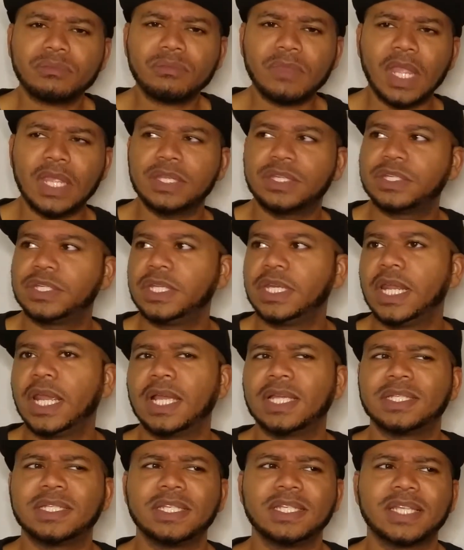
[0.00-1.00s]
she did,
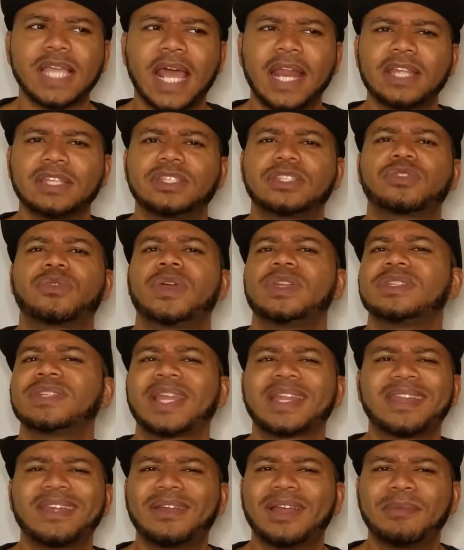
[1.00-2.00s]
she kind of just questioned, like, no,
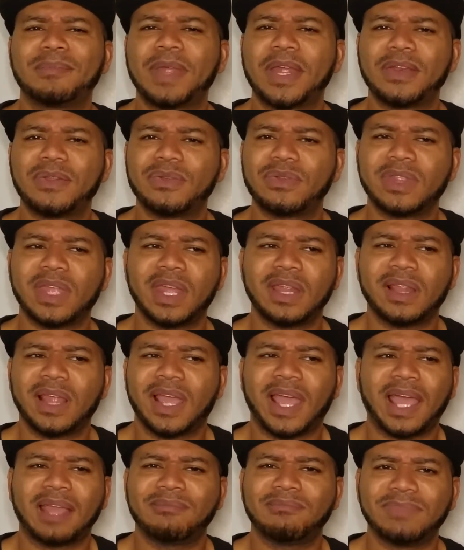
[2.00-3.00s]
I'm not doing that. Like,
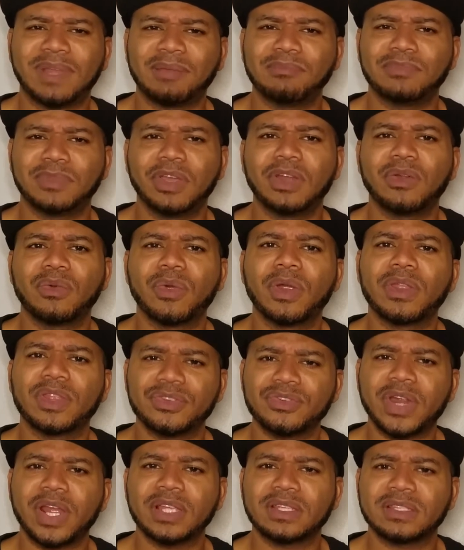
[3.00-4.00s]
I, I'm going to wear the
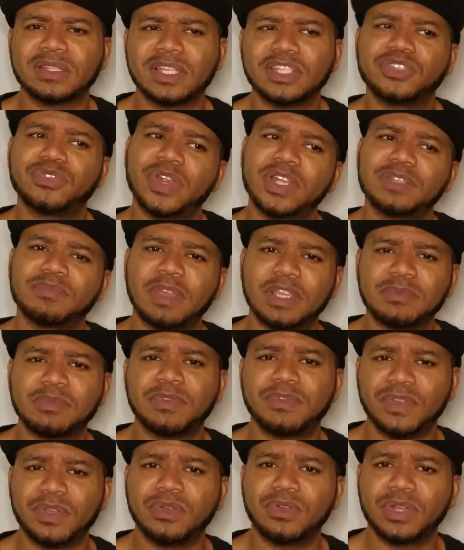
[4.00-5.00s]
dress. This dress makes me
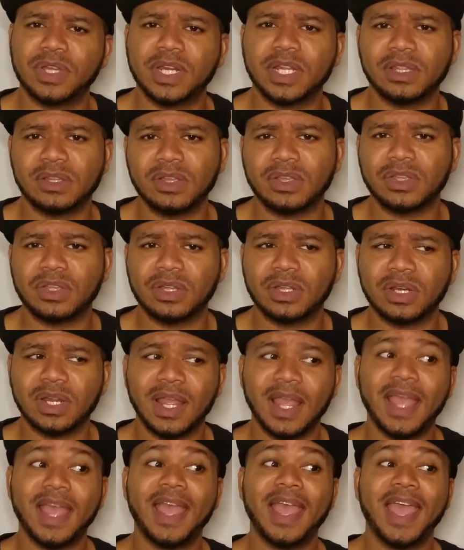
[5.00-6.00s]
feel good and look good.
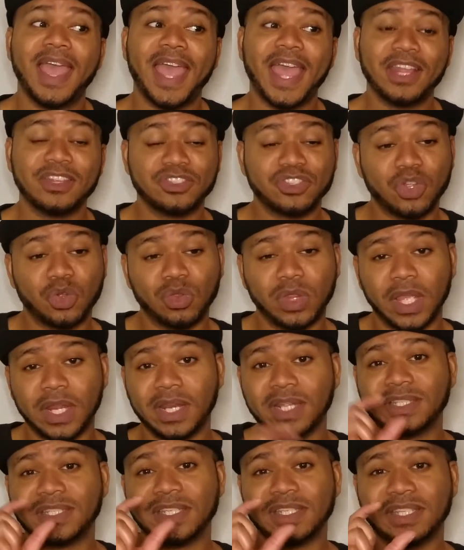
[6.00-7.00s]
And so Linda
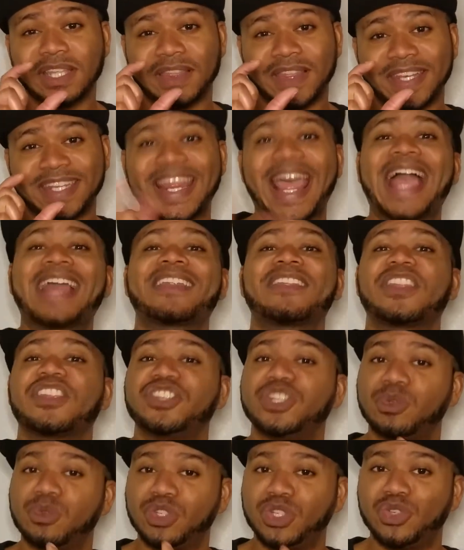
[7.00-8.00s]
sees that the tactic that she
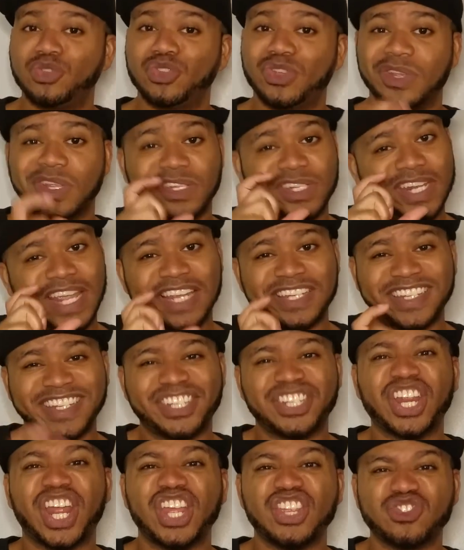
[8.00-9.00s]
was using, she has to
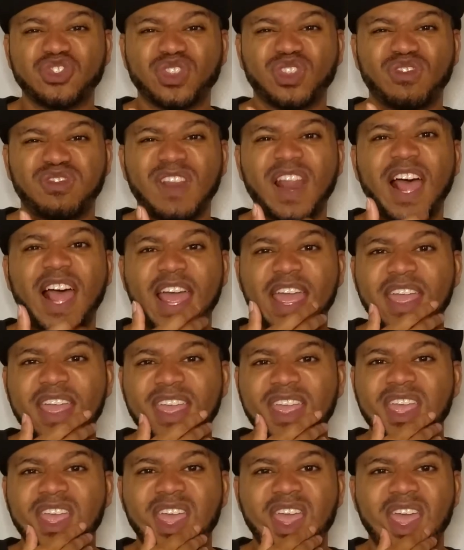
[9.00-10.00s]
change on the fly.
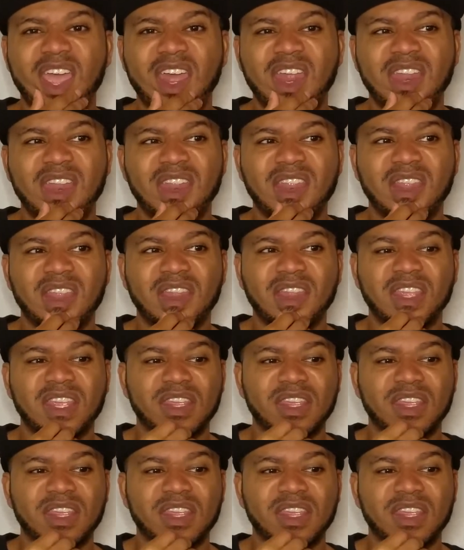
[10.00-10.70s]
And the